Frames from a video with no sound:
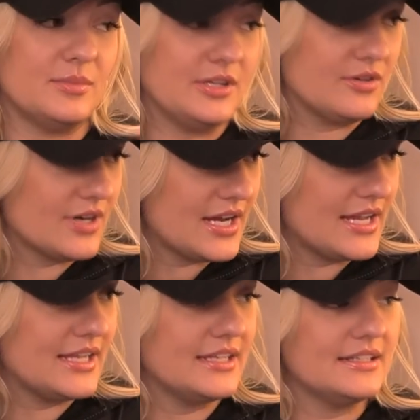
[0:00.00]
It'll be
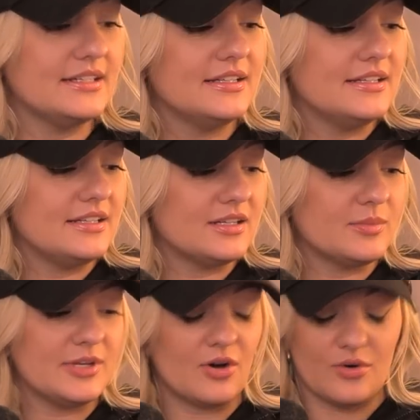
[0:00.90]
great.
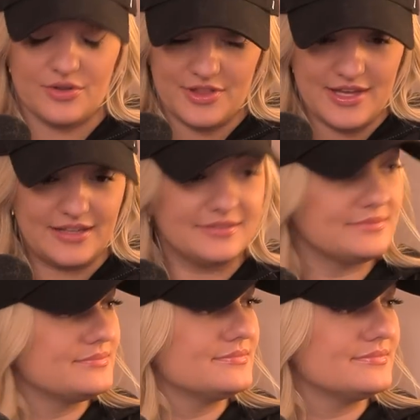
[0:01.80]
It'll be a whole
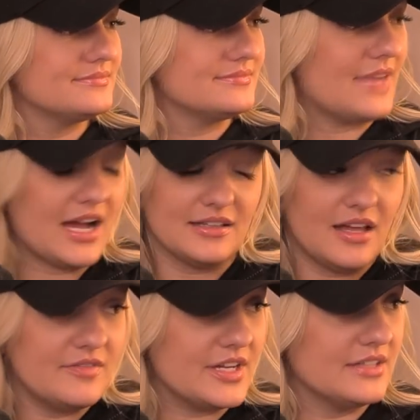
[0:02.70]
thing. I
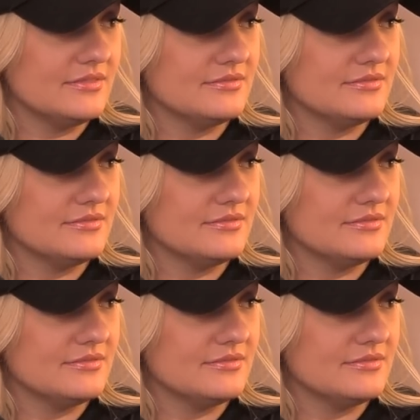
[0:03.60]
love it.